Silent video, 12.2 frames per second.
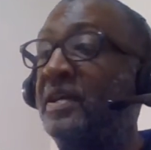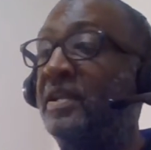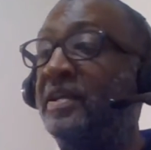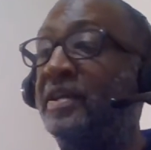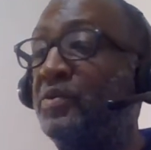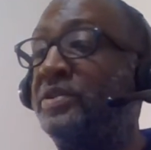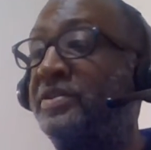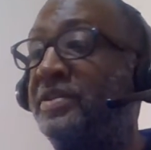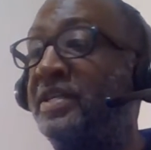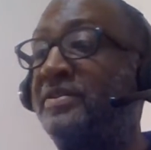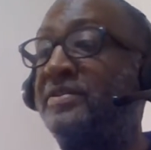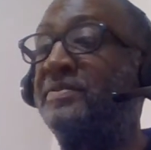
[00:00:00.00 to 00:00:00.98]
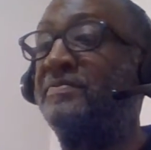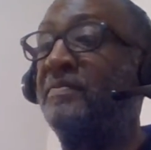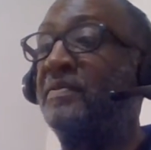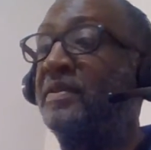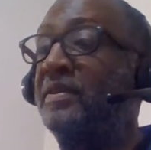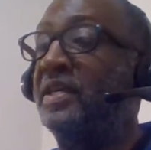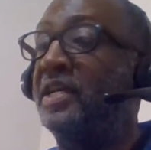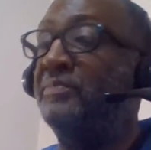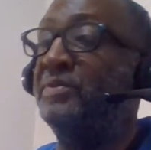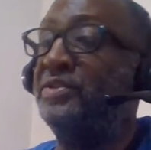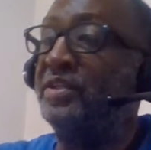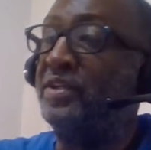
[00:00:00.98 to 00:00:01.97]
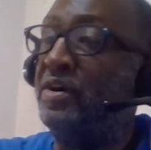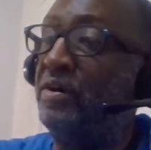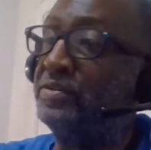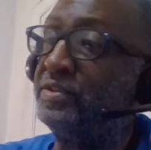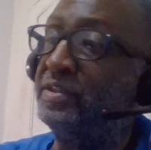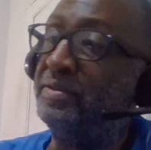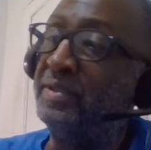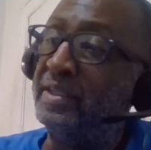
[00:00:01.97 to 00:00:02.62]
linguistics, image, and culture.